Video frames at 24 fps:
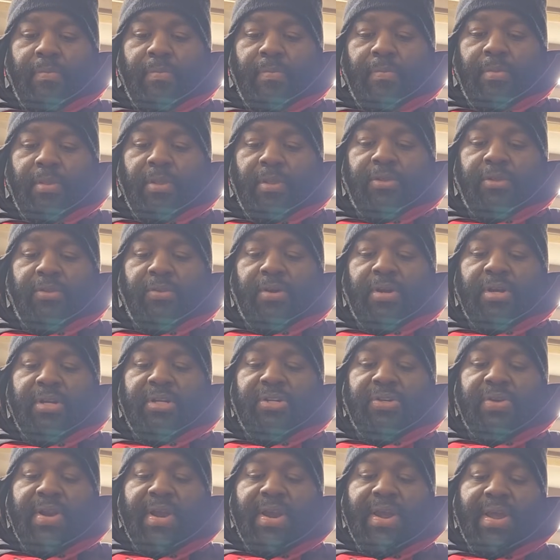the star
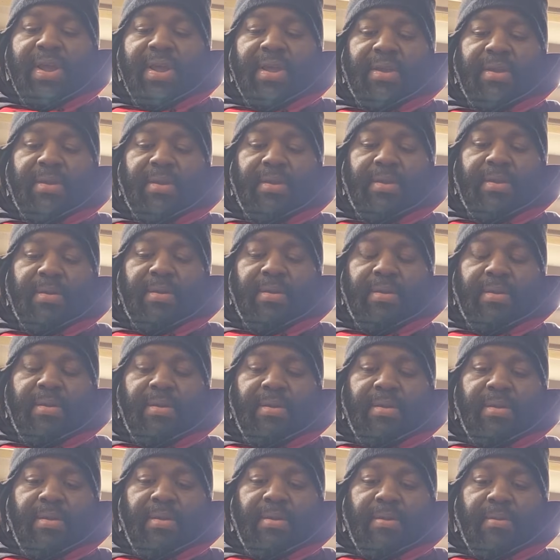drag,
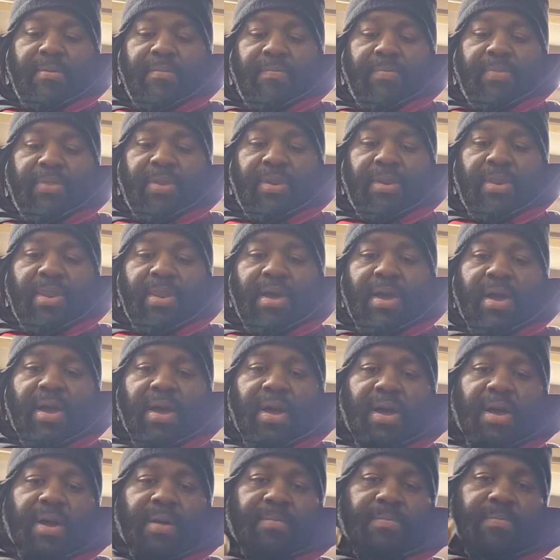the
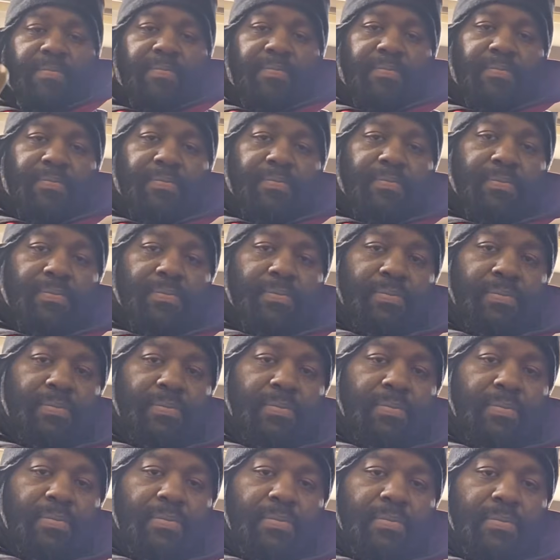knob,
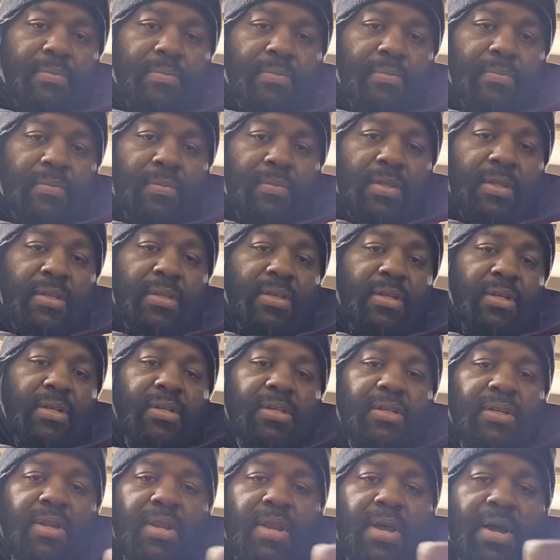the
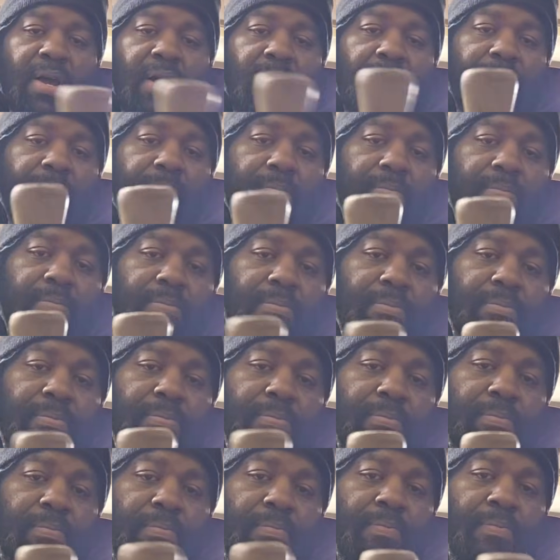tension knob,
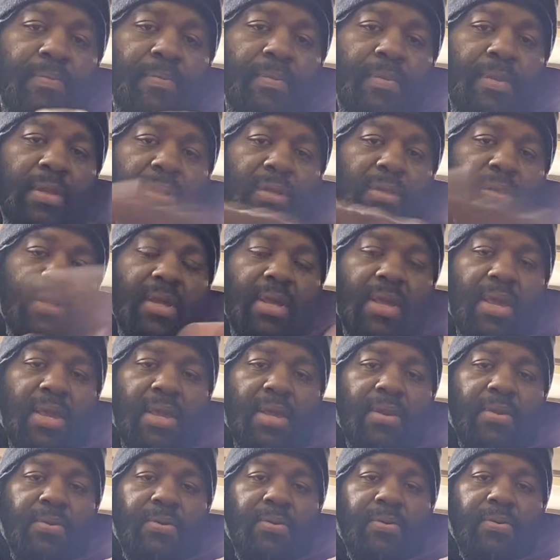the
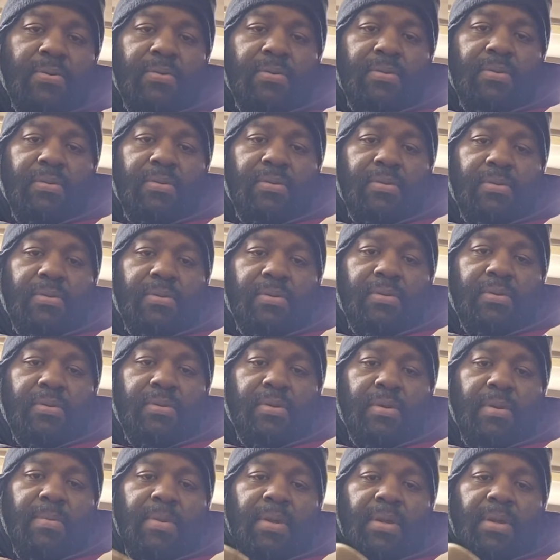handle,
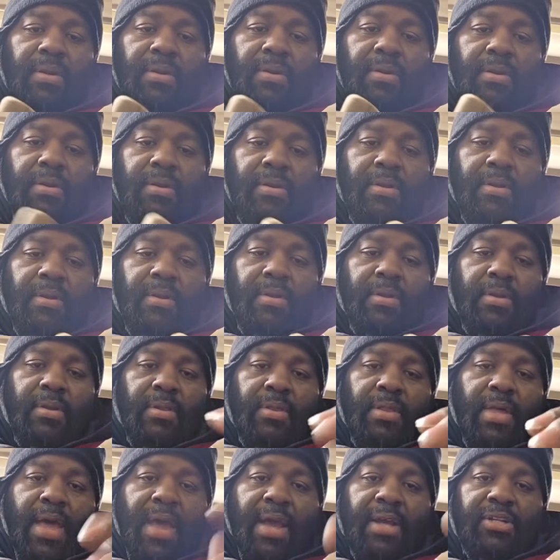the
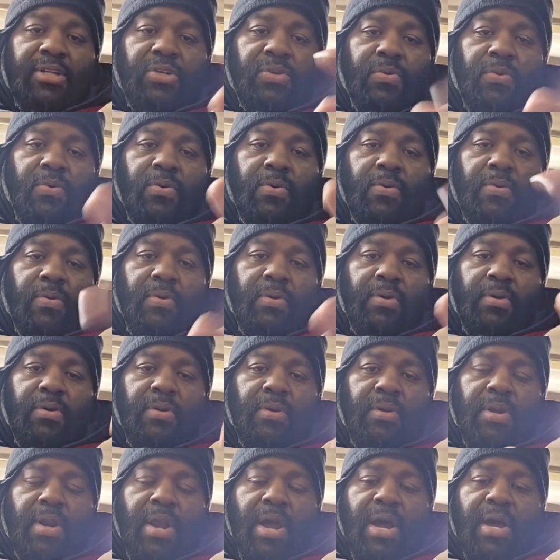actual
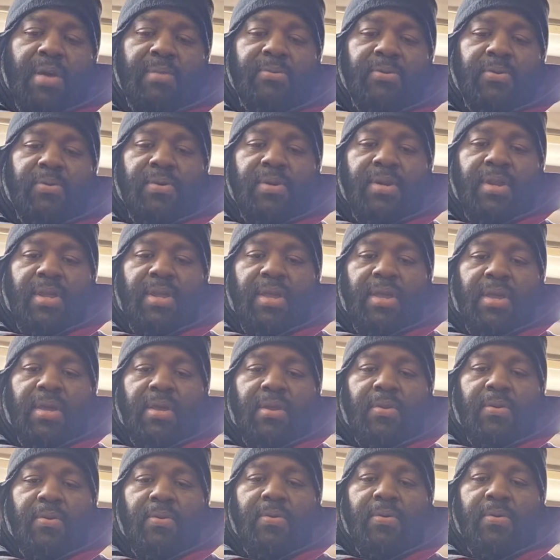knobs on the
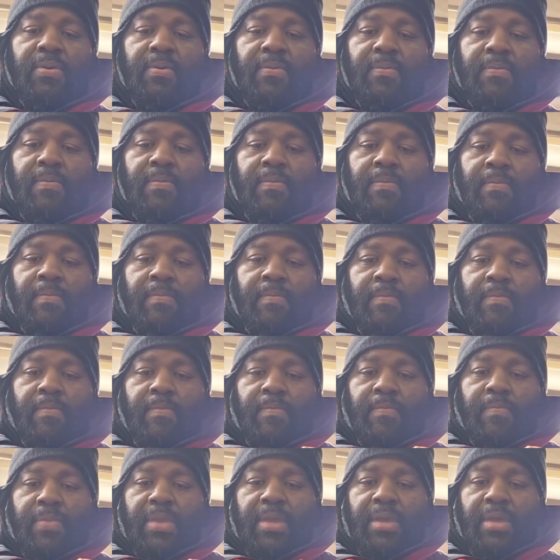handle,
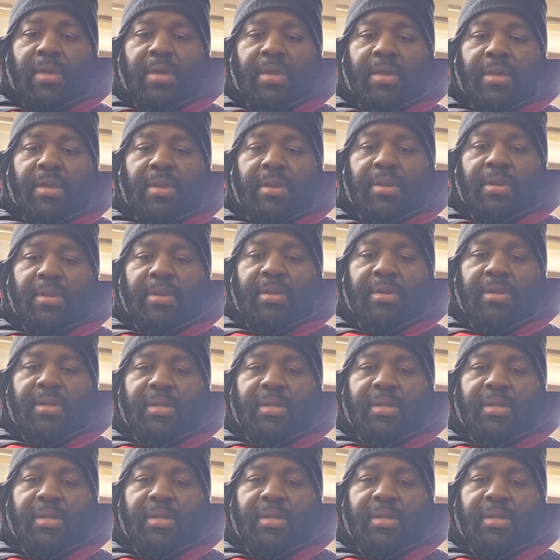and I